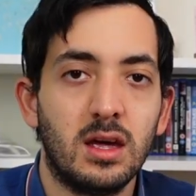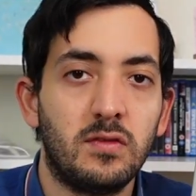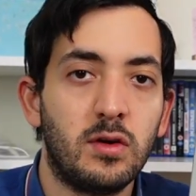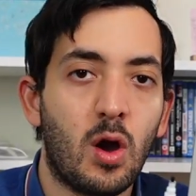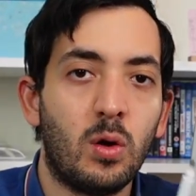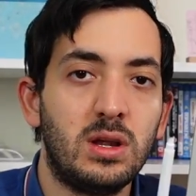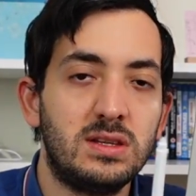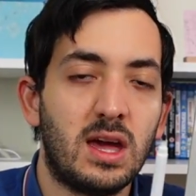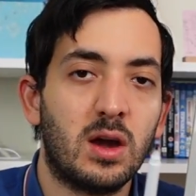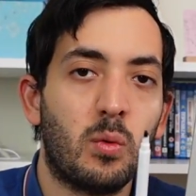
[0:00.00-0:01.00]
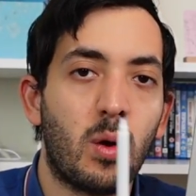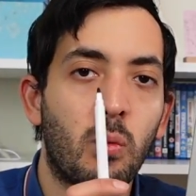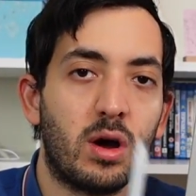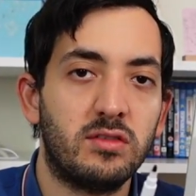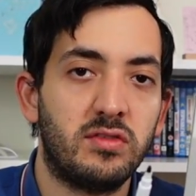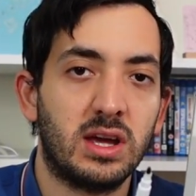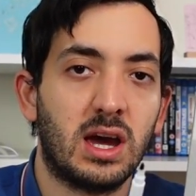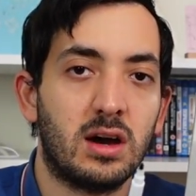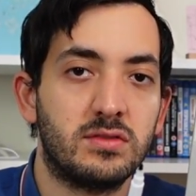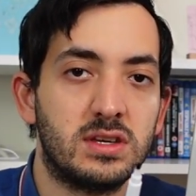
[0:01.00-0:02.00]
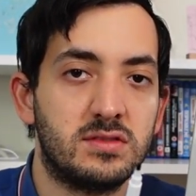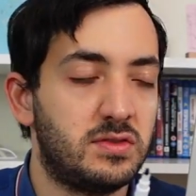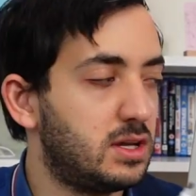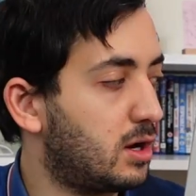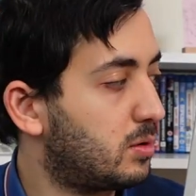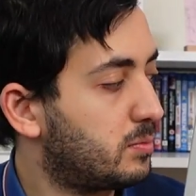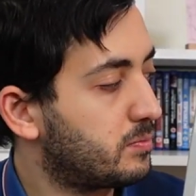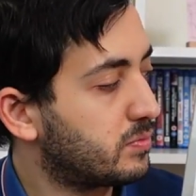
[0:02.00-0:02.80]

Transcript: If you only take away one thing out of this video,